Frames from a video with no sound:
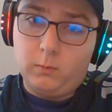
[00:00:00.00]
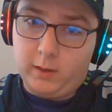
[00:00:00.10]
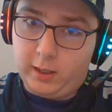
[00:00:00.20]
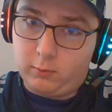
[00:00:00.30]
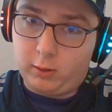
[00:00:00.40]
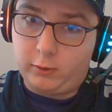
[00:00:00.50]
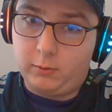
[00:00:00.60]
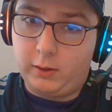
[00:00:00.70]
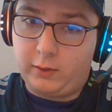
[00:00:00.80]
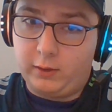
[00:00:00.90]
Well, Russell
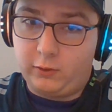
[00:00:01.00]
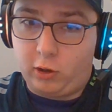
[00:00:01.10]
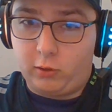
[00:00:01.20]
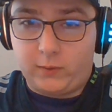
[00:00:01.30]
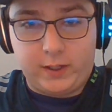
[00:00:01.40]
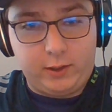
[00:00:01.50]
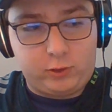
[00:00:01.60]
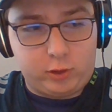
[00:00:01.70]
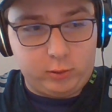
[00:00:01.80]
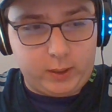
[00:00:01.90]
Wilson's already
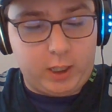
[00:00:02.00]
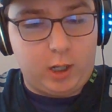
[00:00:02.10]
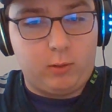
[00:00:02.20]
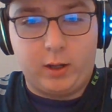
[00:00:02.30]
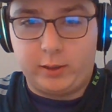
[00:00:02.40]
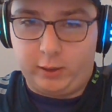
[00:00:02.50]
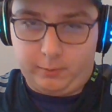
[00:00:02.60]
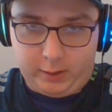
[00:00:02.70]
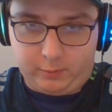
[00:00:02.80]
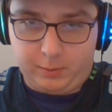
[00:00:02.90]
2-0 under the
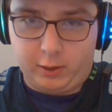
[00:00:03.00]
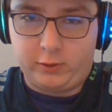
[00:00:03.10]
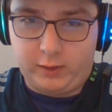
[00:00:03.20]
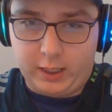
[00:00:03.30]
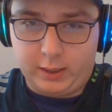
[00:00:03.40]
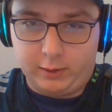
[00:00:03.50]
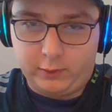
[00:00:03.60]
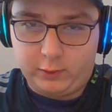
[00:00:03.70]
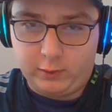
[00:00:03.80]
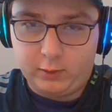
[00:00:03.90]
Pittsburgh
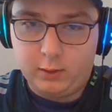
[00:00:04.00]
Steelers.